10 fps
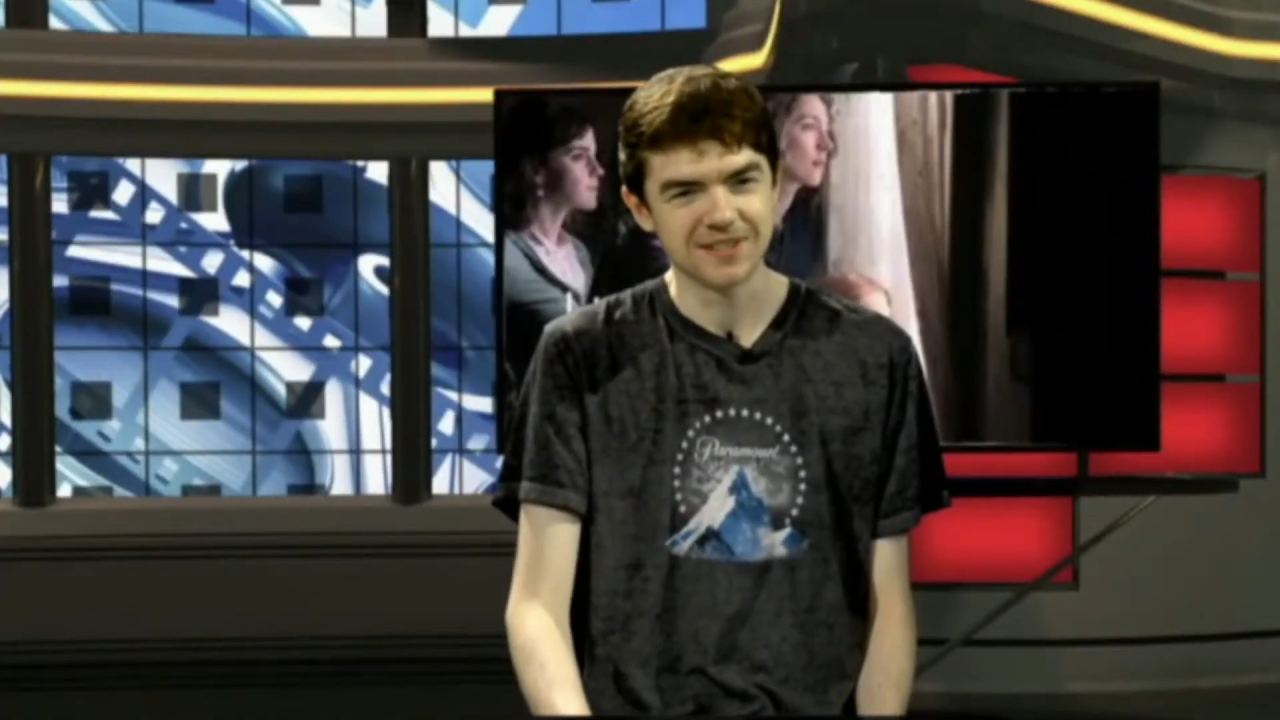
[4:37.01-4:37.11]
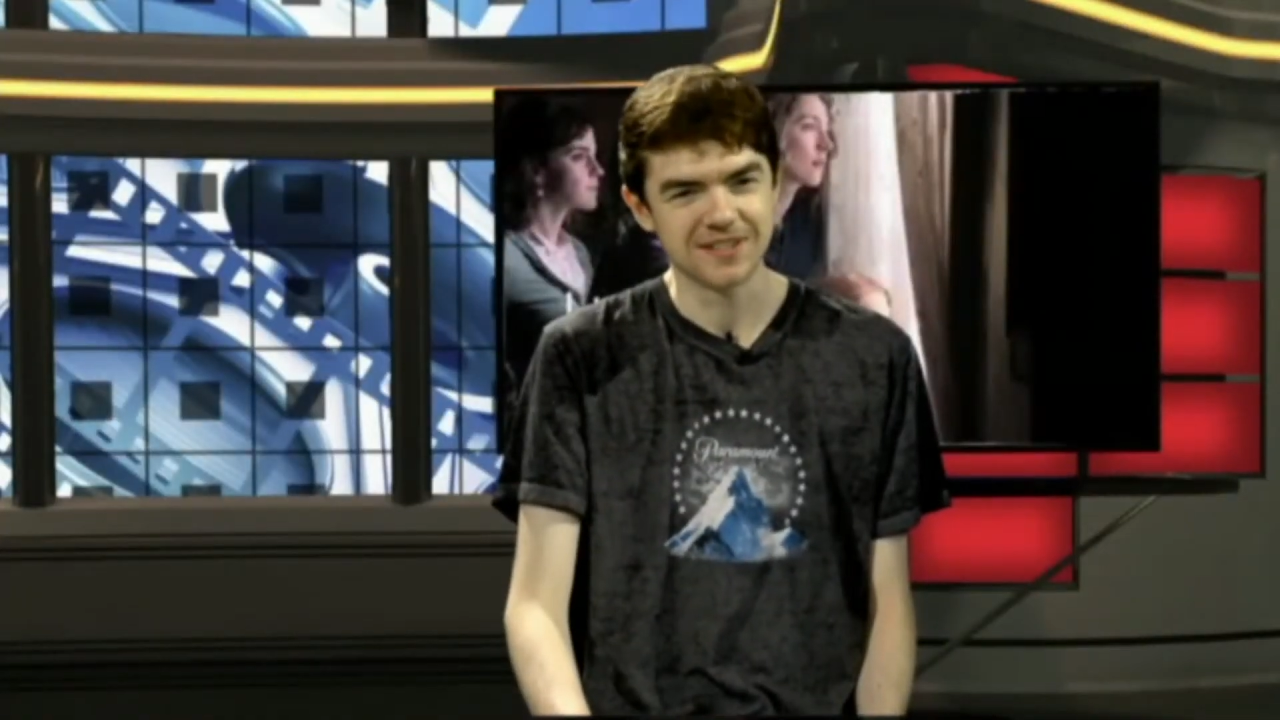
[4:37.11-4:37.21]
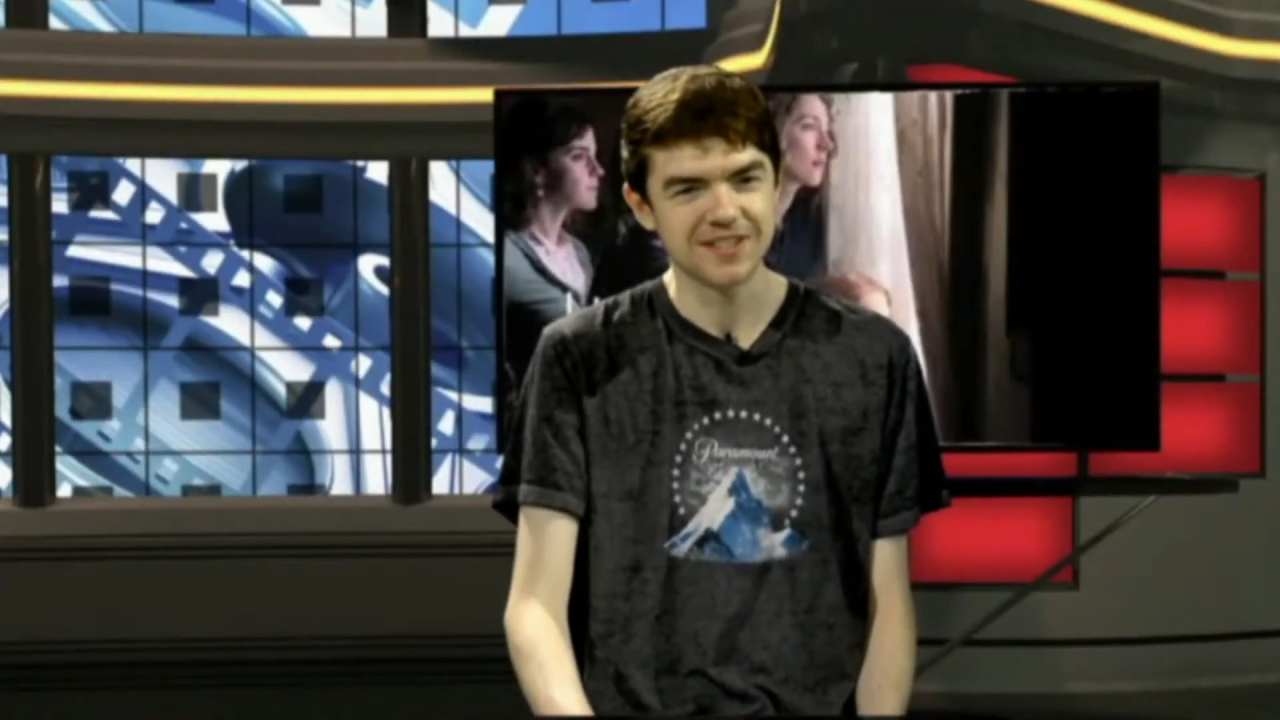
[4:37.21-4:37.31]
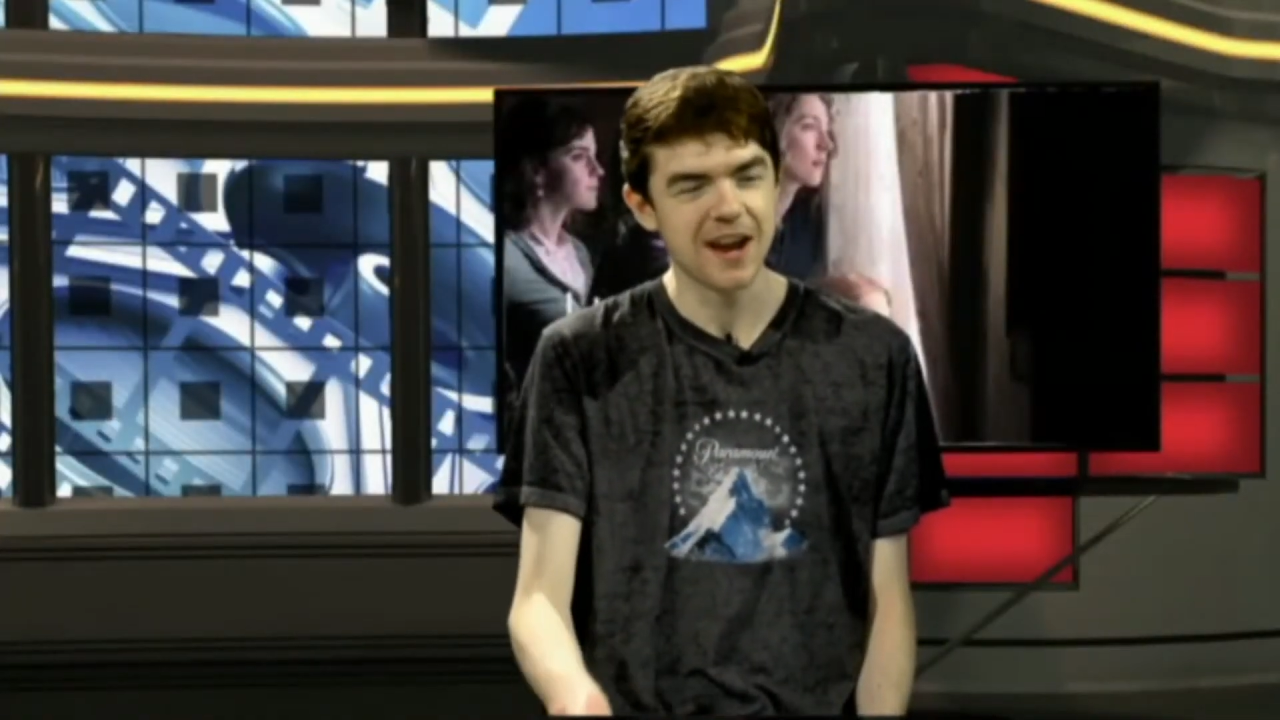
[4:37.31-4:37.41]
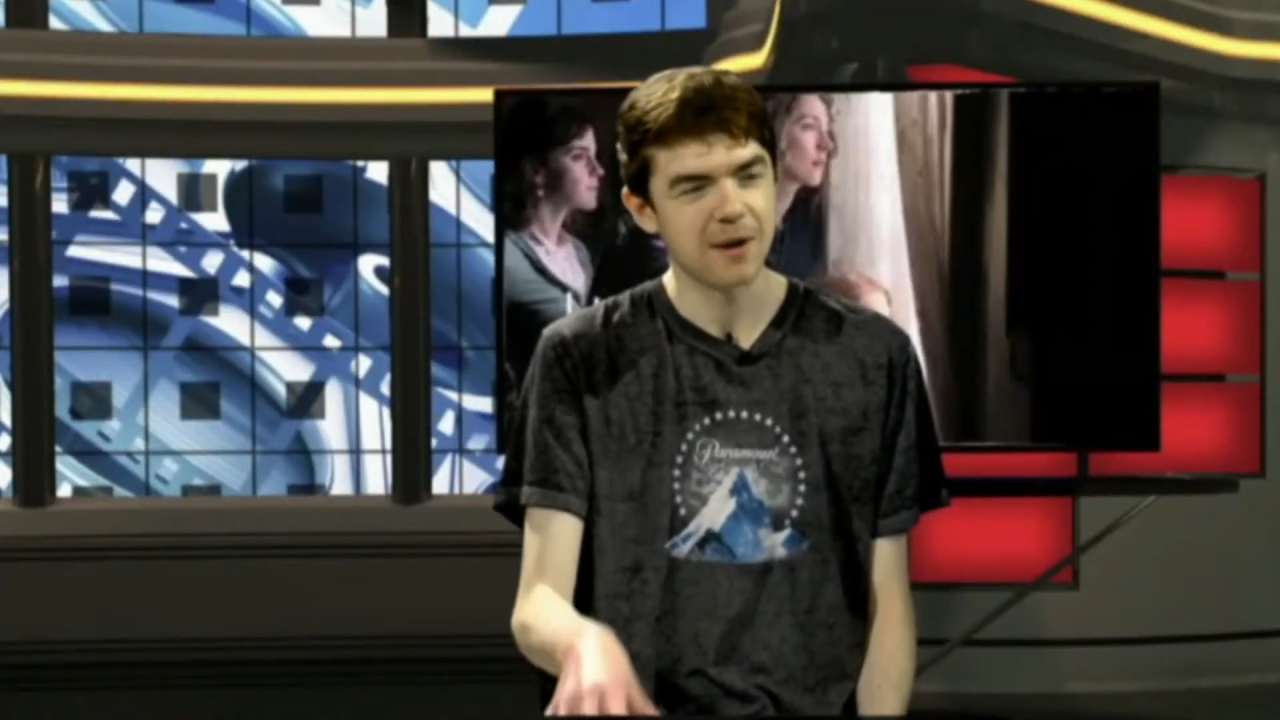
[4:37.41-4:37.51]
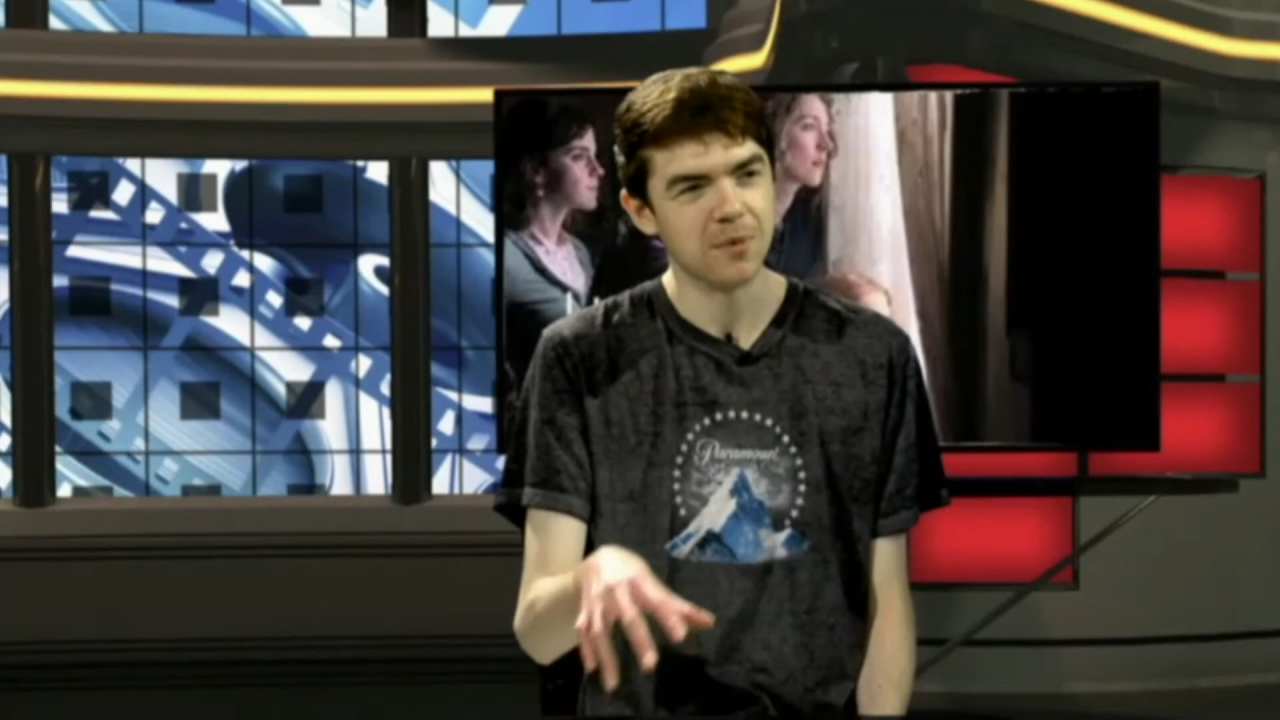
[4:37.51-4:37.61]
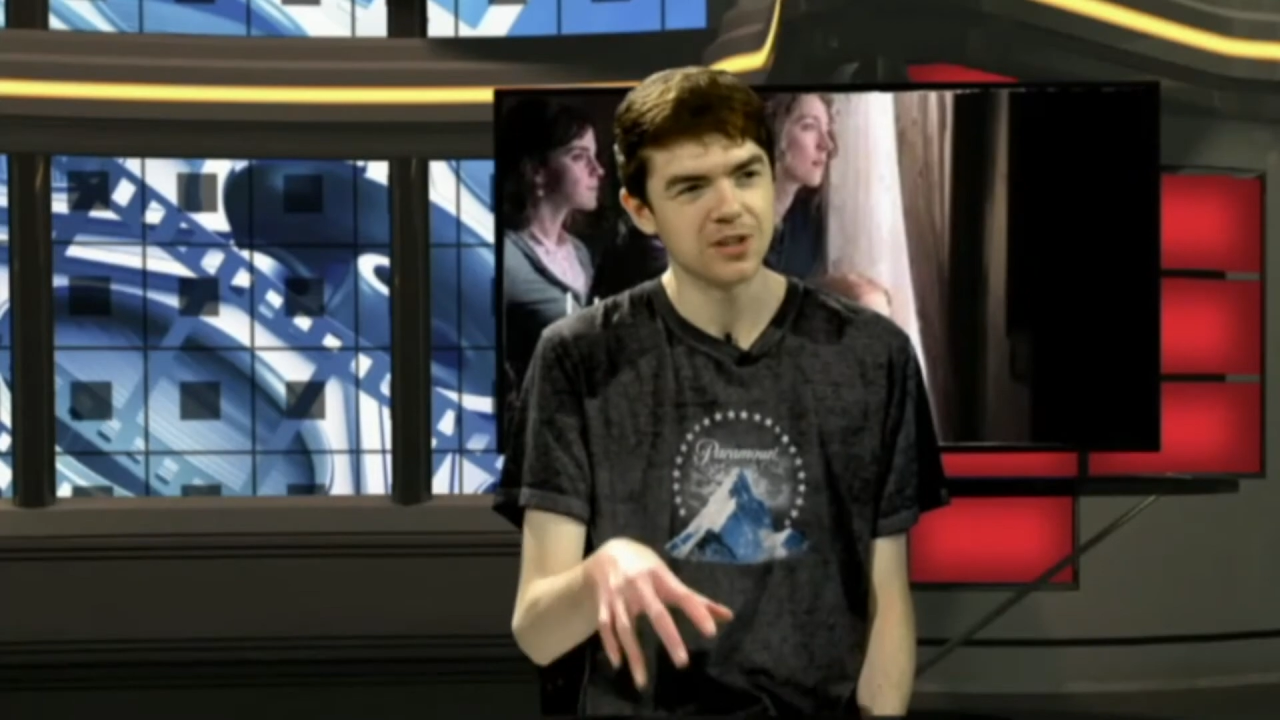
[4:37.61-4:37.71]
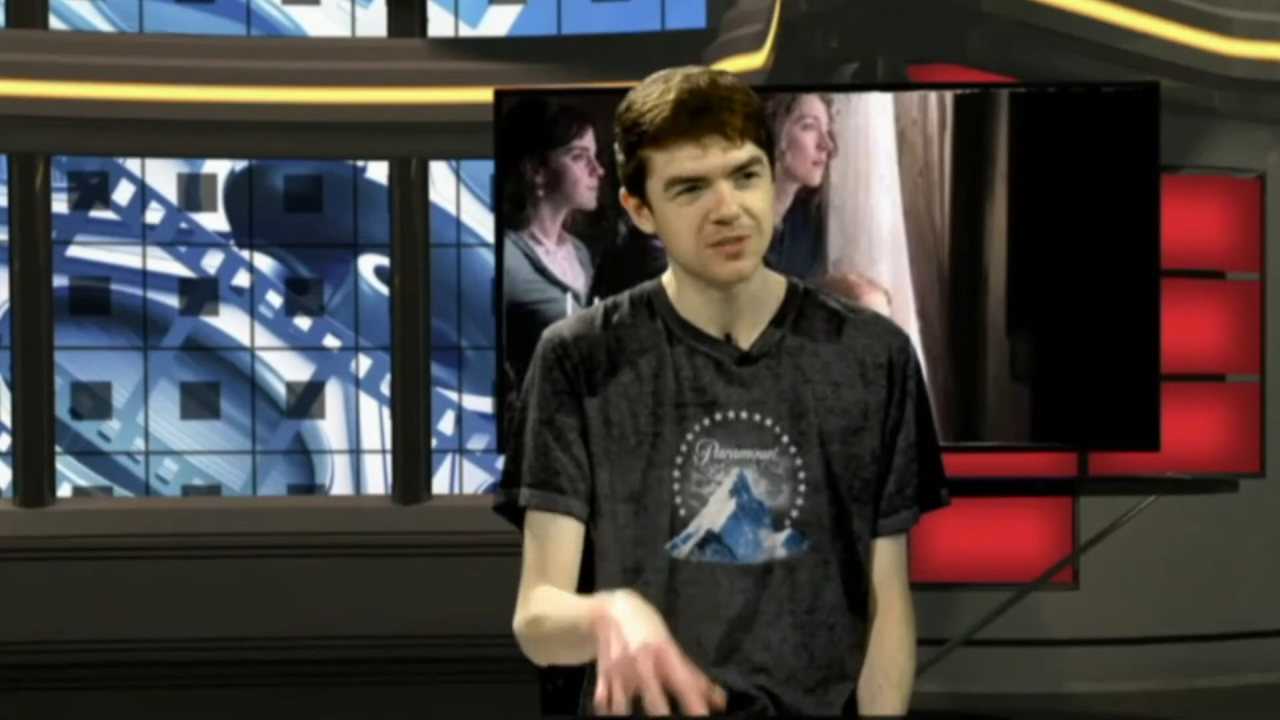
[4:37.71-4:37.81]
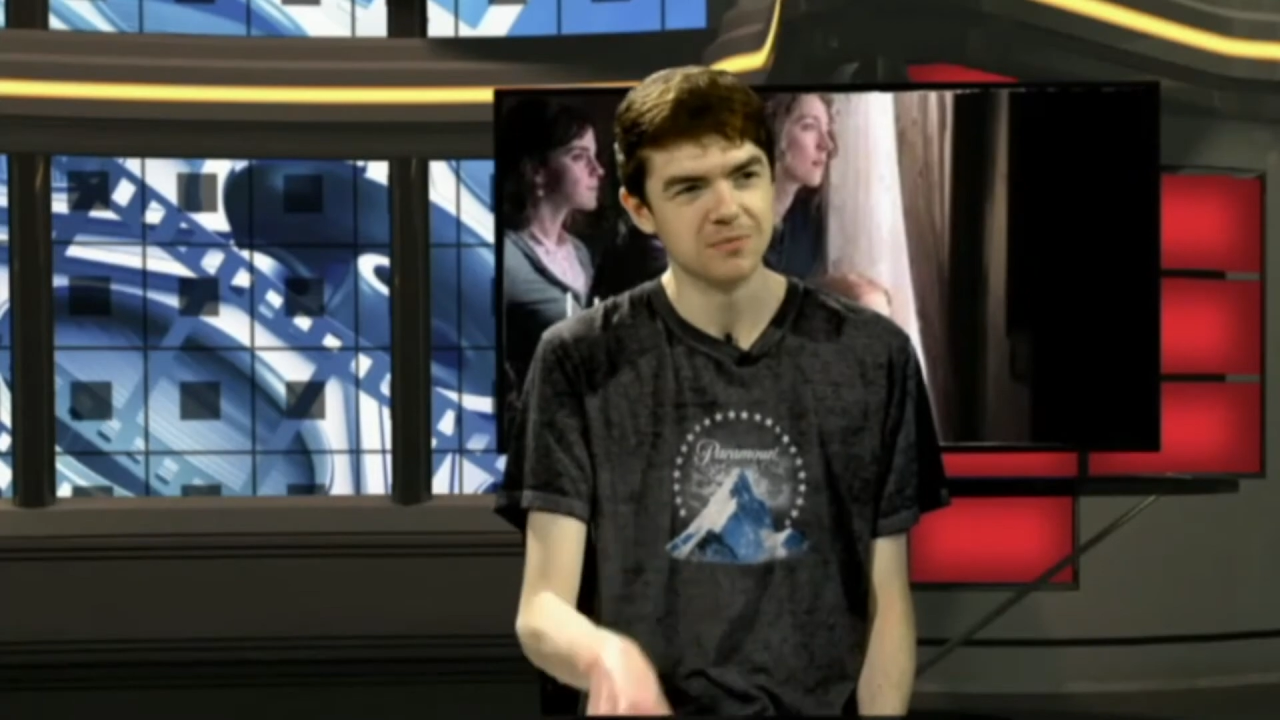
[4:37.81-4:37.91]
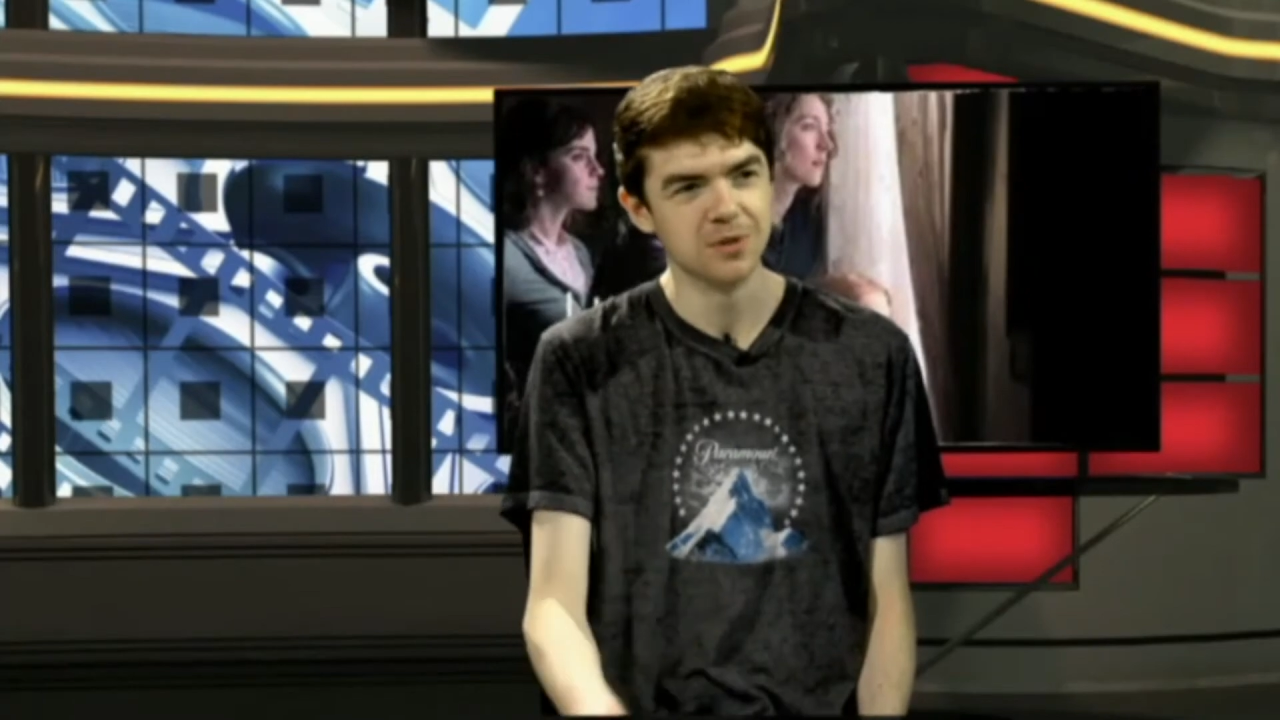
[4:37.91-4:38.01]
to see how
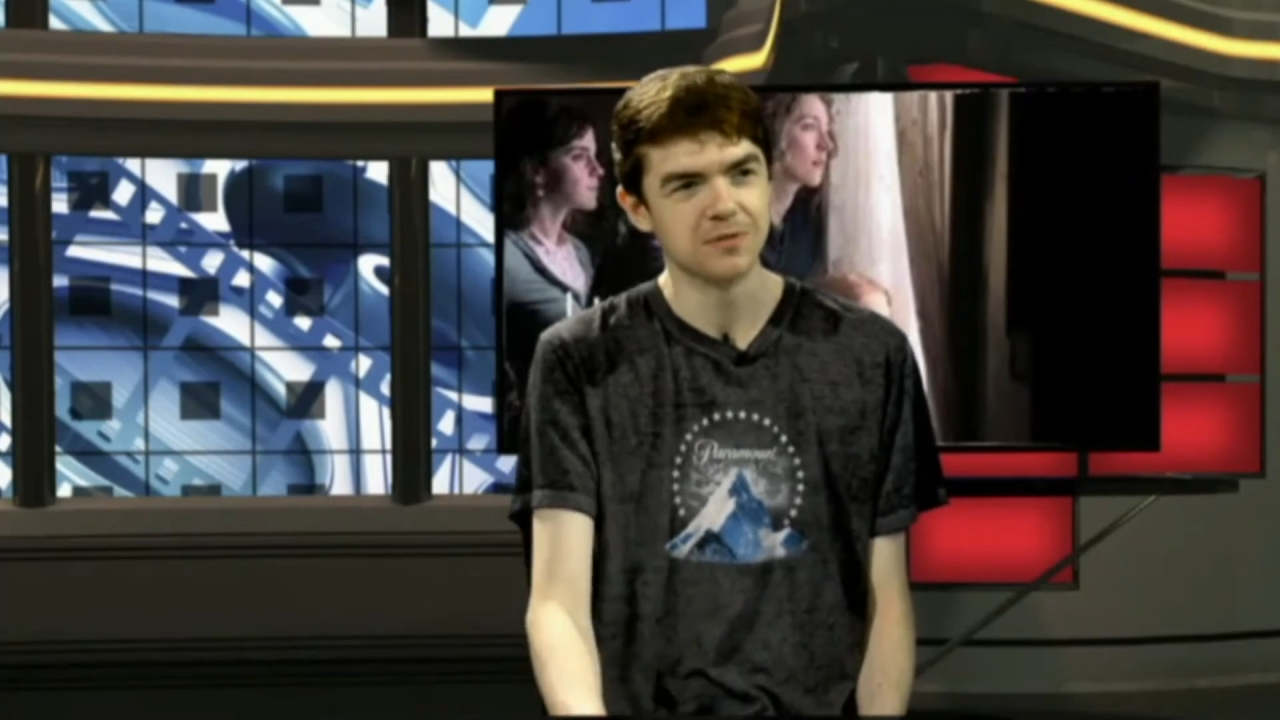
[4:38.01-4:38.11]
much it moved